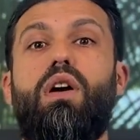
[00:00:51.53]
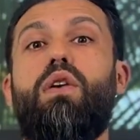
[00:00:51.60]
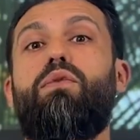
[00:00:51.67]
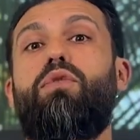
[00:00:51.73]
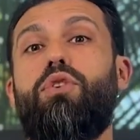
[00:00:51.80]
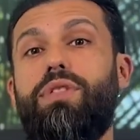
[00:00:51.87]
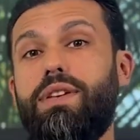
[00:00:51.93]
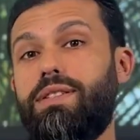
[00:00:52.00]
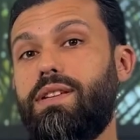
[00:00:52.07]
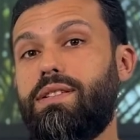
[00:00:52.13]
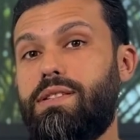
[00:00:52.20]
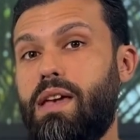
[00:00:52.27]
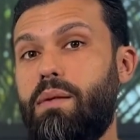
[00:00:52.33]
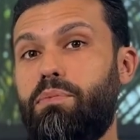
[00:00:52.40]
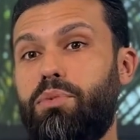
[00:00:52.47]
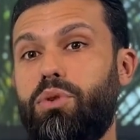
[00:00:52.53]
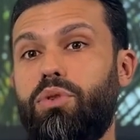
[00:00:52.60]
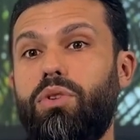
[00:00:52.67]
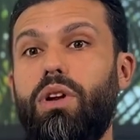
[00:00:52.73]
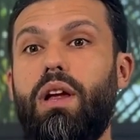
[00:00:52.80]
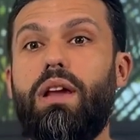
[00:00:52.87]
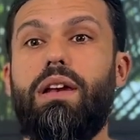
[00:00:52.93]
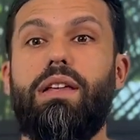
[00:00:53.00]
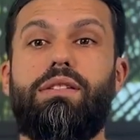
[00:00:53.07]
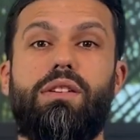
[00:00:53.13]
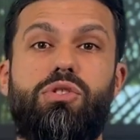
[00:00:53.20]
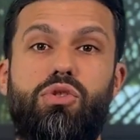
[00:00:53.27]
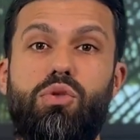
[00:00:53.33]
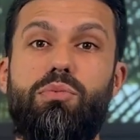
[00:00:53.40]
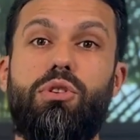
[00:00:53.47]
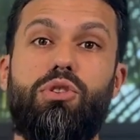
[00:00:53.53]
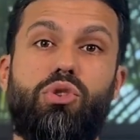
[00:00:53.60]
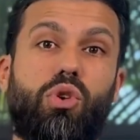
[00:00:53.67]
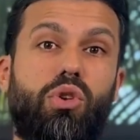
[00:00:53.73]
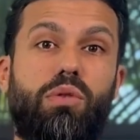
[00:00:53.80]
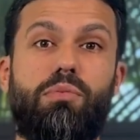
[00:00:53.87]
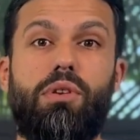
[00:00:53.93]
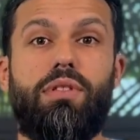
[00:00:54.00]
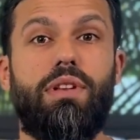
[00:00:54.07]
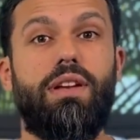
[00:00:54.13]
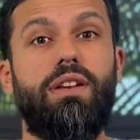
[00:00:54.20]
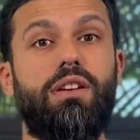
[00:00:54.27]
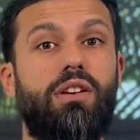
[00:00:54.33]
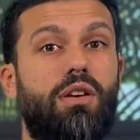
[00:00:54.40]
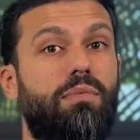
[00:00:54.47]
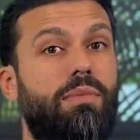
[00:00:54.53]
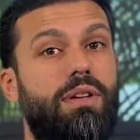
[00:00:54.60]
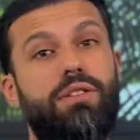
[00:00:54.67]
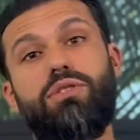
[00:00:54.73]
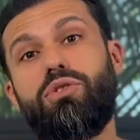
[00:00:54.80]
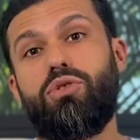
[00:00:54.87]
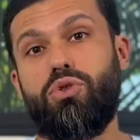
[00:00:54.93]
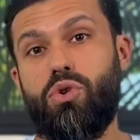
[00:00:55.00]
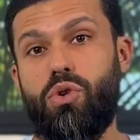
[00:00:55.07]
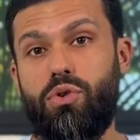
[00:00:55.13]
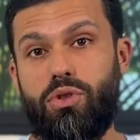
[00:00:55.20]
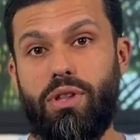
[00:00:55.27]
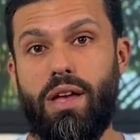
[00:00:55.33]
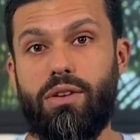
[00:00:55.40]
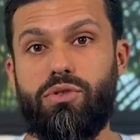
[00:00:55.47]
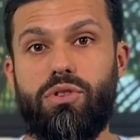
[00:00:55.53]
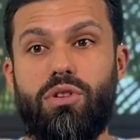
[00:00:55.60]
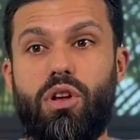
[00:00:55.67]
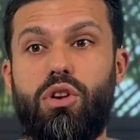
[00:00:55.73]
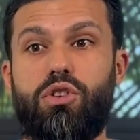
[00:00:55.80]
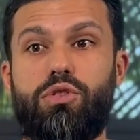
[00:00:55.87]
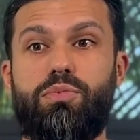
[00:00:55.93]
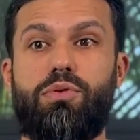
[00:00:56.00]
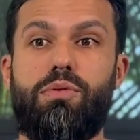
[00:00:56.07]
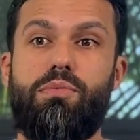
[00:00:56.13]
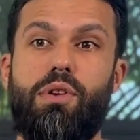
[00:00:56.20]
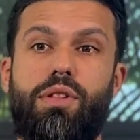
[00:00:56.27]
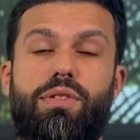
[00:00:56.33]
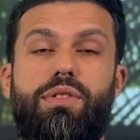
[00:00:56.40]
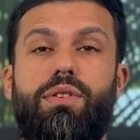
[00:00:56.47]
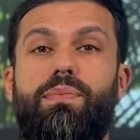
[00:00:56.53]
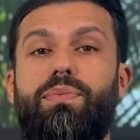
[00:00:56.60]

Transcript: For this example, let's assume your total monthly income is $2,000 per month,